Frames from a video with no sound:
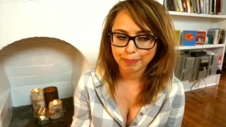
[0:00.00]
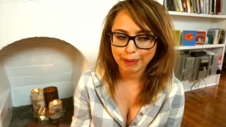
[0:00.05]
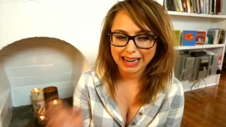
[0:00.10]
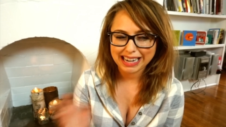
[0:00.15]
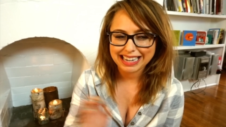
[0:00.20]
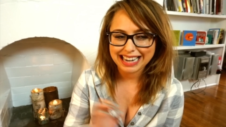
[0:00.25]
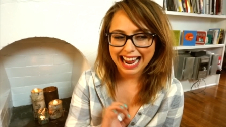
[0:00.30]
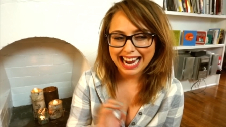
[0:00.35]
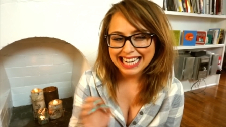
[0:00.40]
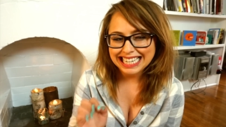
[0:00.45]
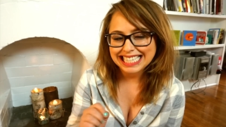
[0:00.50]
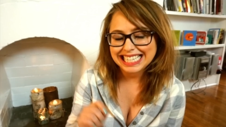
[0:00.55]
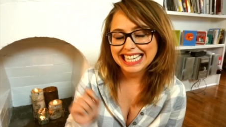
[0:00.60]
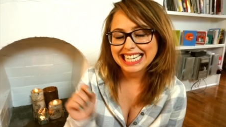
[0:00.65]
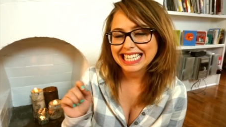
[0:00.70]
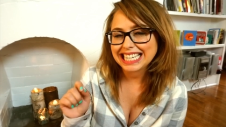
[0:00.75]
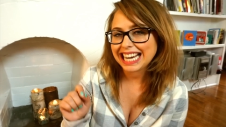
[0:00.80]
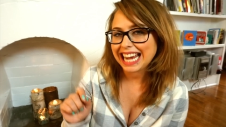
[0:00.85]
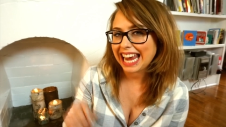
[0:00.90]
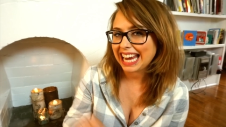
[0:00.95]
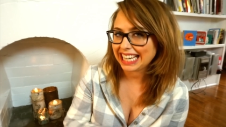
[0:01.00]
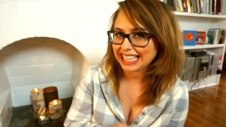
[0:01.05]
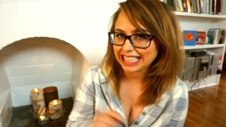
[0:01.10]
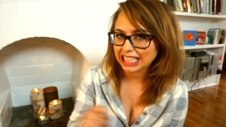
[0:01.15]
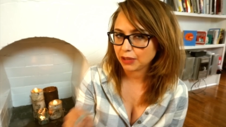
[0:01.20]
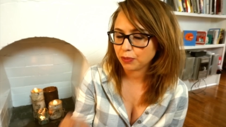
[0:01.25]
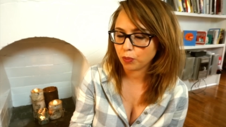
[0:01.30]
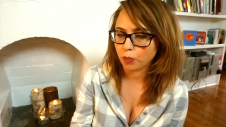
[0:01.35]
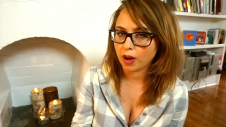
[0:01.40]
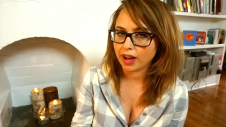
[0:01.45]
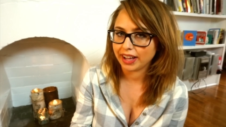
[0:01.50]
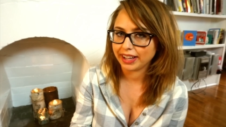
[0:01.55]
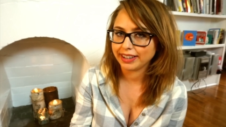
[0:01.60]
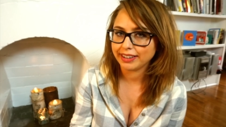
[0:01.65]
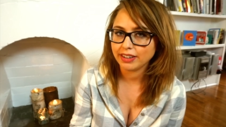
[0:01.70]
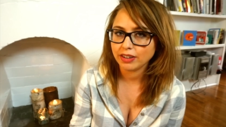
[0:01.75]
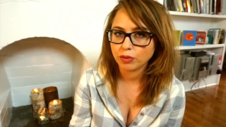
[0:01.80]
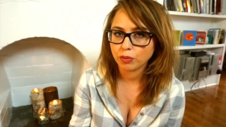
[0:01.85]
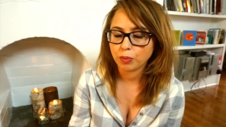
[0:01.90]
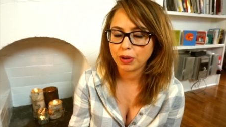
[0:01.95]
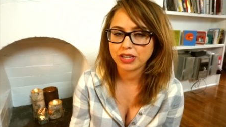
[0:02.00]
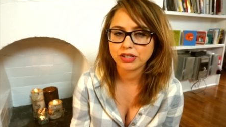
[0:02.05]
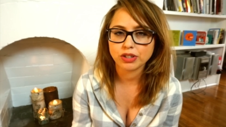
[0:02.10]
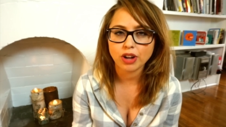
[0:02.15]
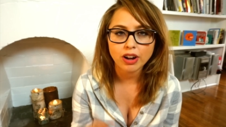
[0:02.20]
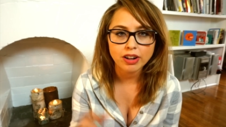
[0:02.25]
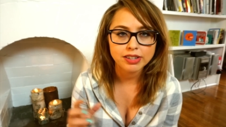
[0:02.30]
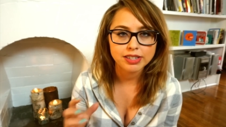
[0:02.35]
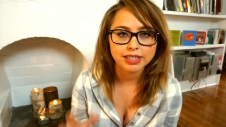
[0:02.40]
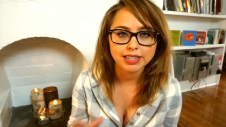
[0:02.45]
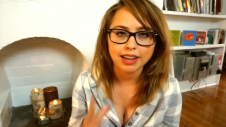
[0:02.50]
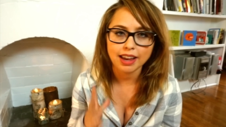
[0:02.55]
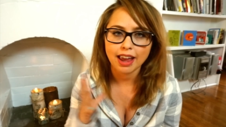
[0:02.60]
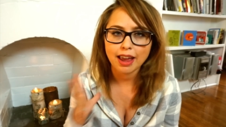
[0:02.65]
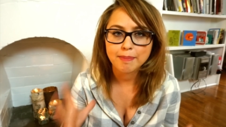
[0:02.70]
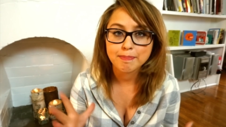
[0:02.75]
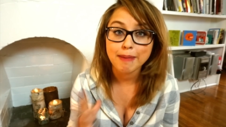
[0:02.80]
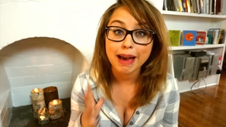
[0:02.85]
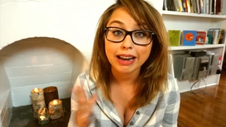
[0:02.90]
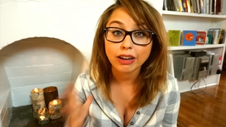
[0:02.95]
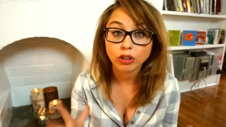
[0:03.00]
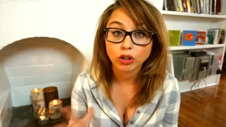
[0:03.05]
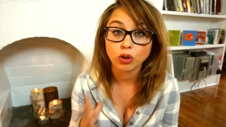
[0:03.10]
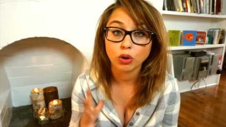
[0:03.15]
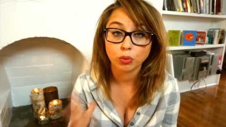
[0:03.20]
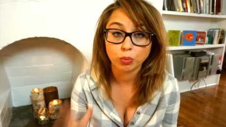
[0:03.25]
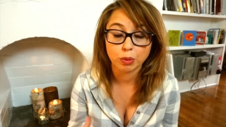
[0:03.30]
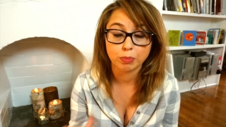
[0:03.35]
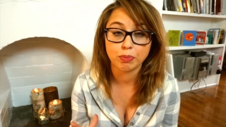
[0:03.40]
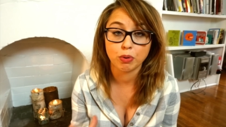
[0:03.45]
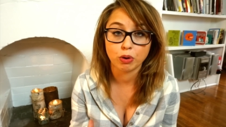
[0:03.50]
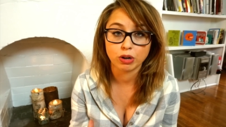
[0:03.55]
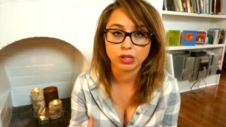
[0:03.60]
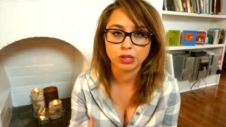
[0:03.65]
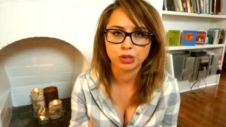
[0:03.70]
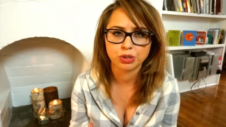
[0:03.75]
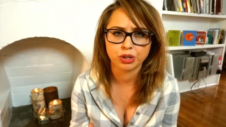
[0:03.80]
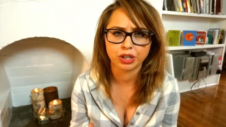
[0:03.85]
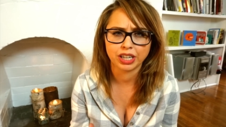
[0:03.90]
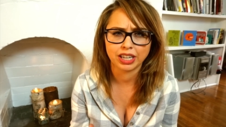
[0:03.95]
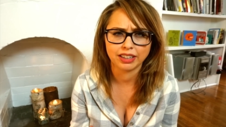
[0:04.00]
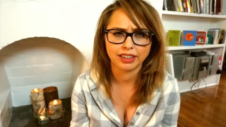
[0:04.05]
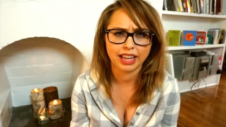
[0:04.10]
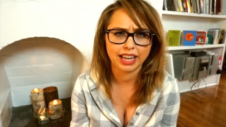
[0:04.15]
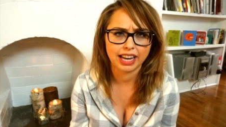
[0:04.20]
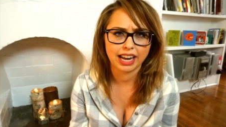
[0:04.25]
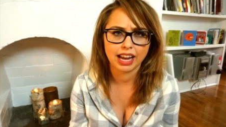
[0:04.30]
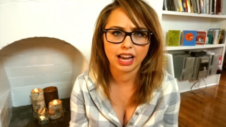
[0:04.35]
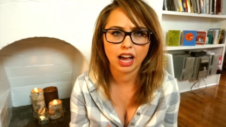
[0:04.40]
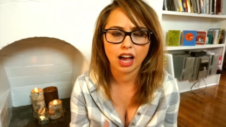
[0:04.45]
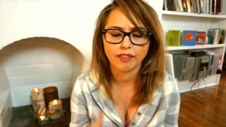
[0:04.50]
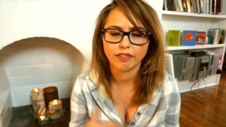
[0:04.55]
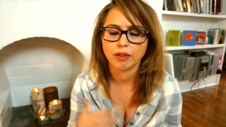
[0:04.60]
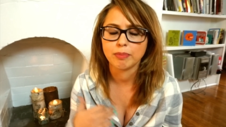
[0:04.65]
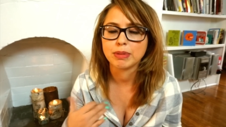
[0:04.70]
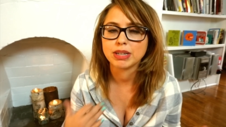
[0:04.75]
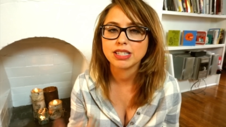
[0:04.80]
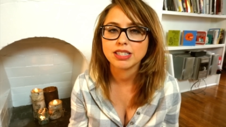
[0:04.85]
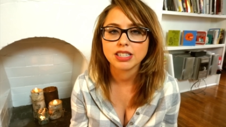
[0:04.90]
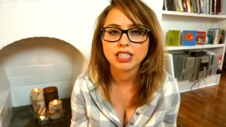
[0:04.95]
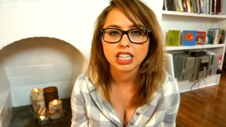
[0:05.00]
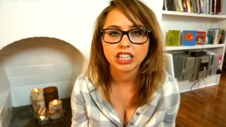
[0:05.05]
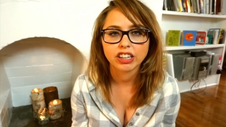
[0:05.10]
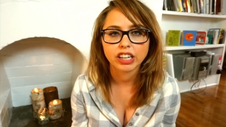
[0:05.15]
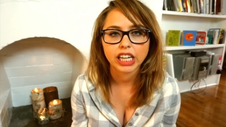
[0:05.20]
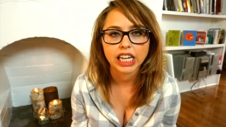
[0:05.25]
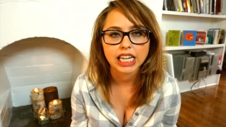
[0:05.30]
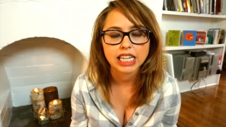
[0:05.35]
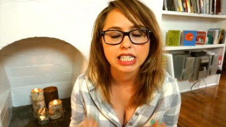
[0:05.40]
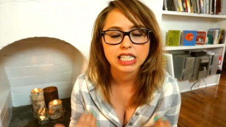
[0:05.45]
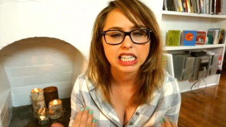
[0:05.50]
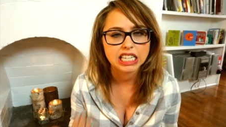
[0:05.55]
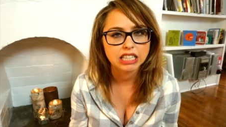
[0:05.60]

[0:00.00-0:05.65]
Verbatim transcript: By 1981, we start seeing medical reports circulating of a mysterious